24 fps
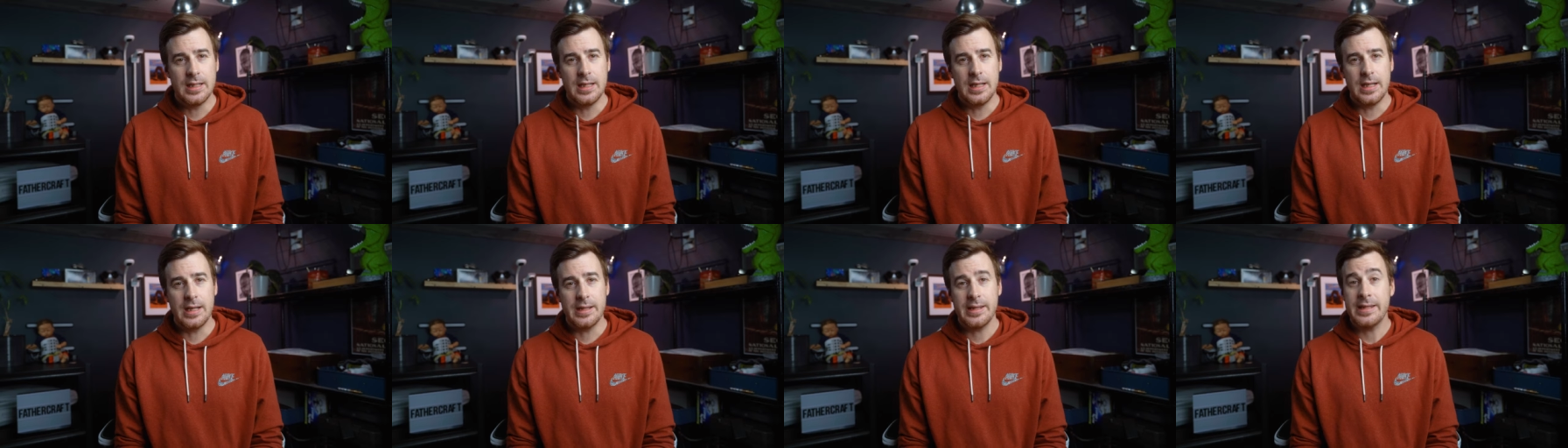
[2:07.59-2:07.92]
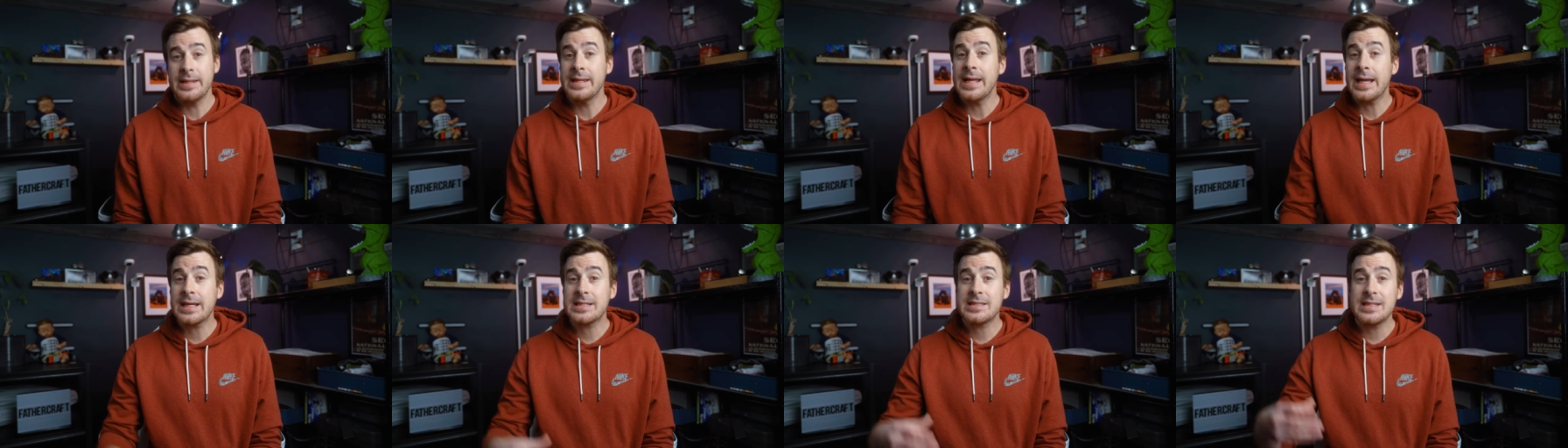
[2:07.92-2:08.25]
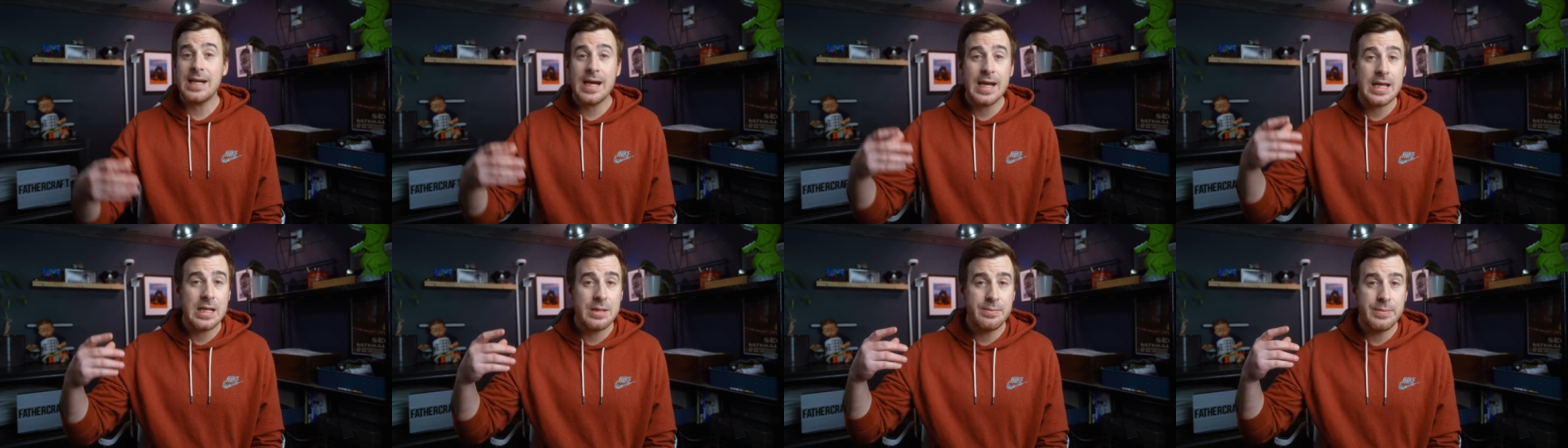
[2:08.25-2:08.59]
Uh, the next
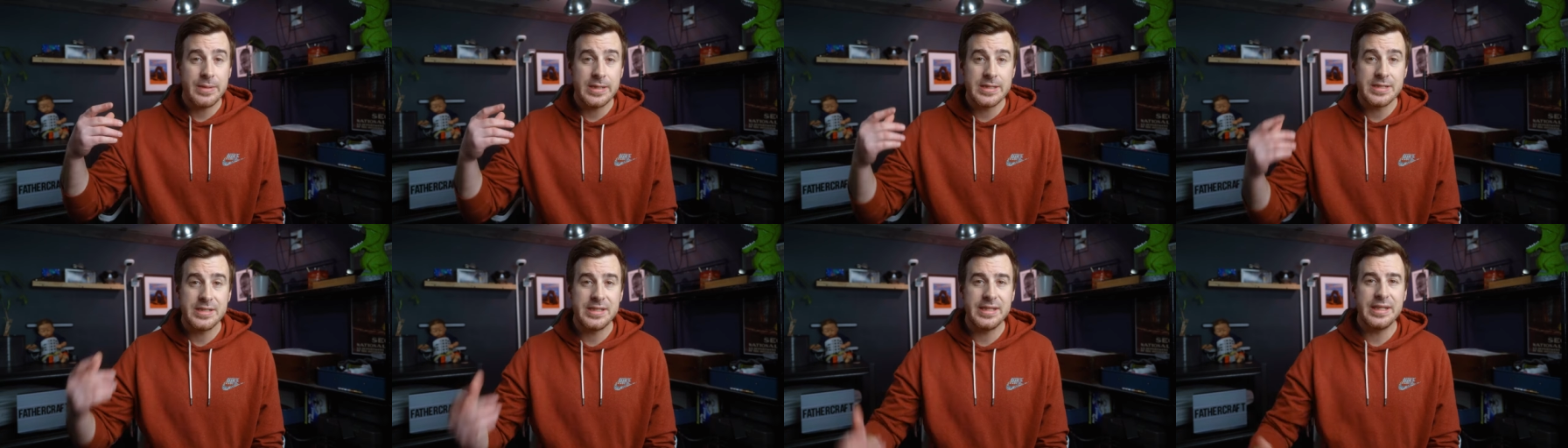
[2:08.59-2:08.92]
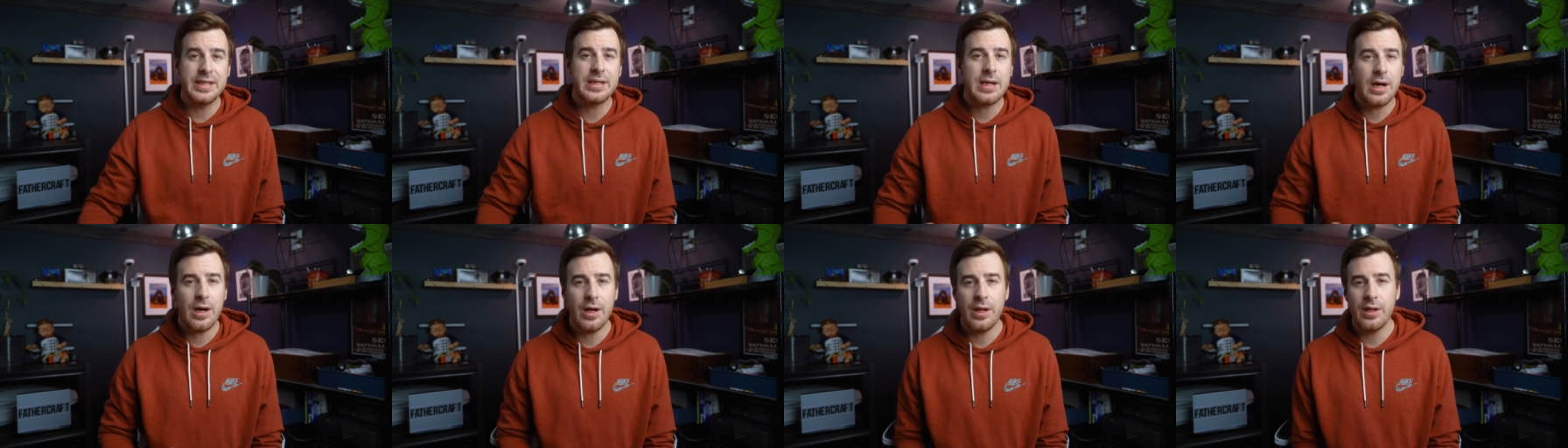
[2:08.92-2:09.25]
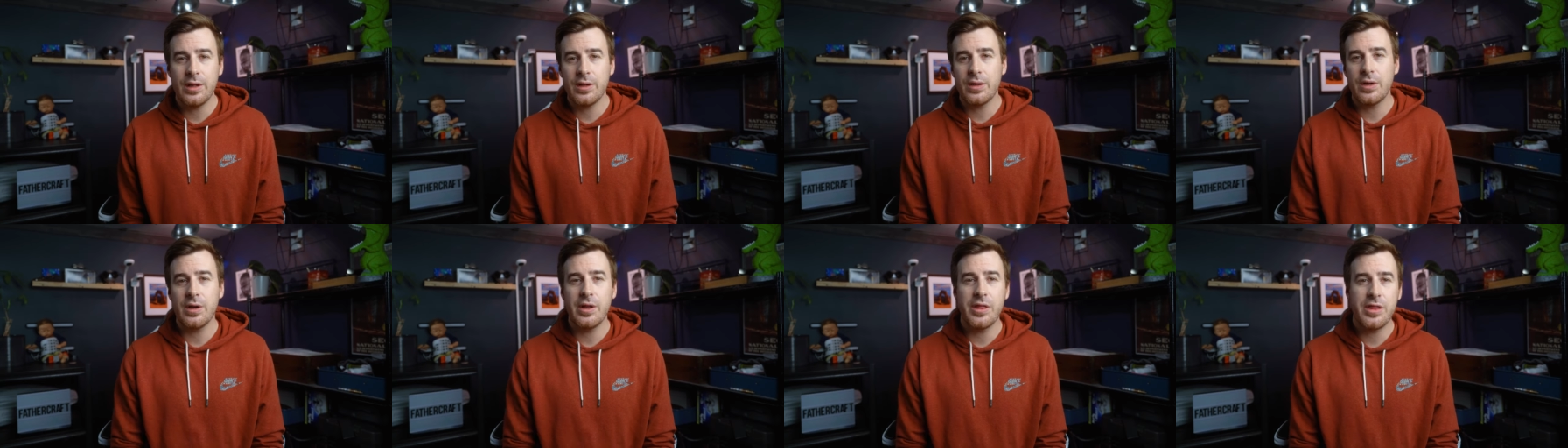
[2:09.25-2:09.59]
item is the
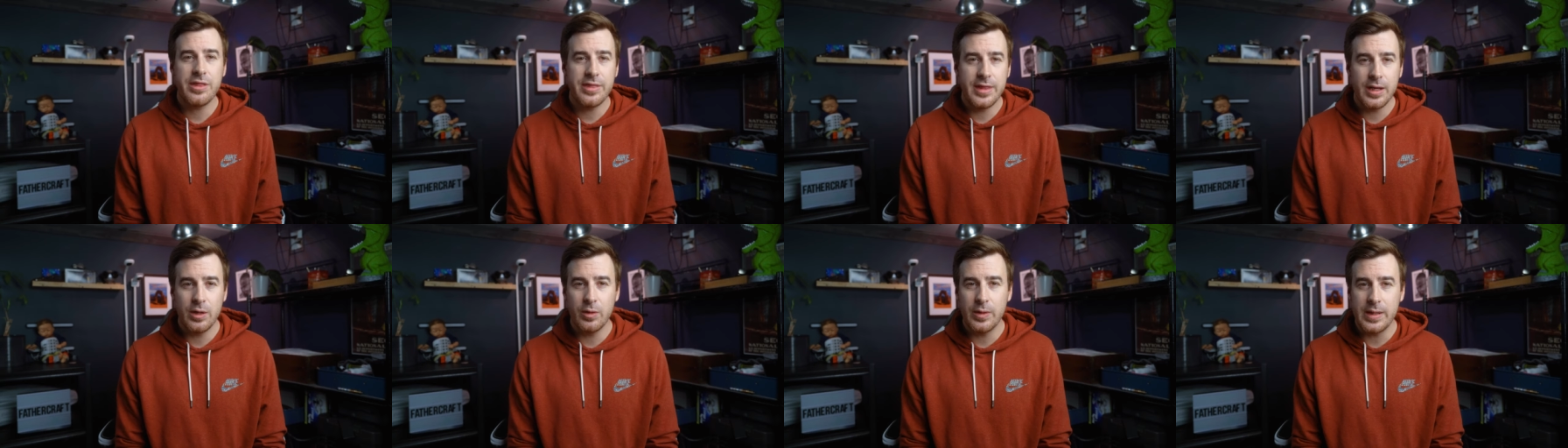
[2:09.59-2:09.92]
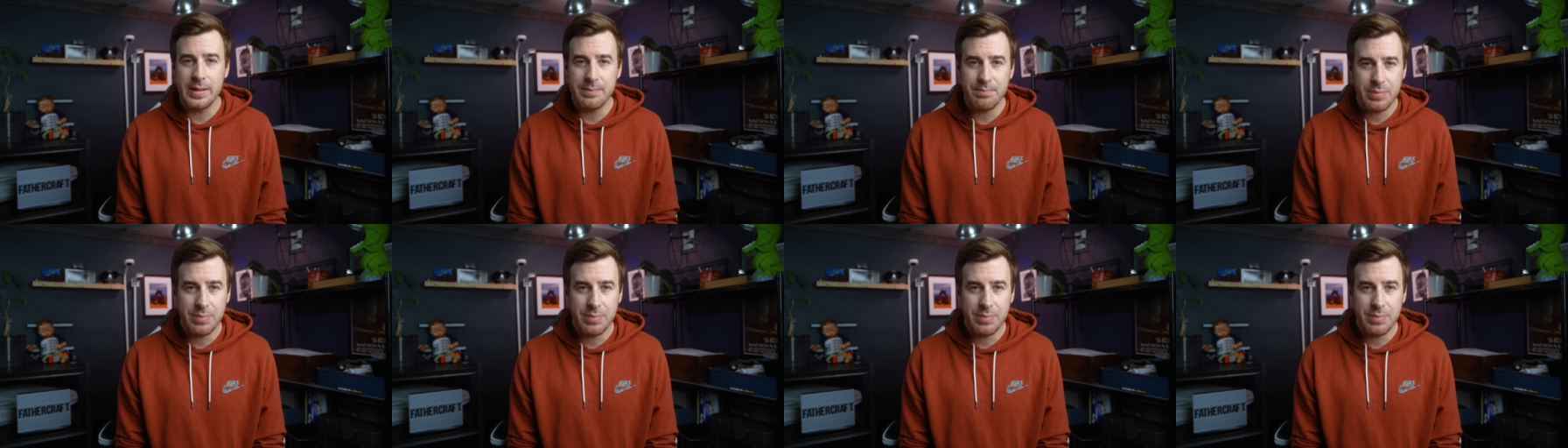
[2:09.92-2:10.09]
color theory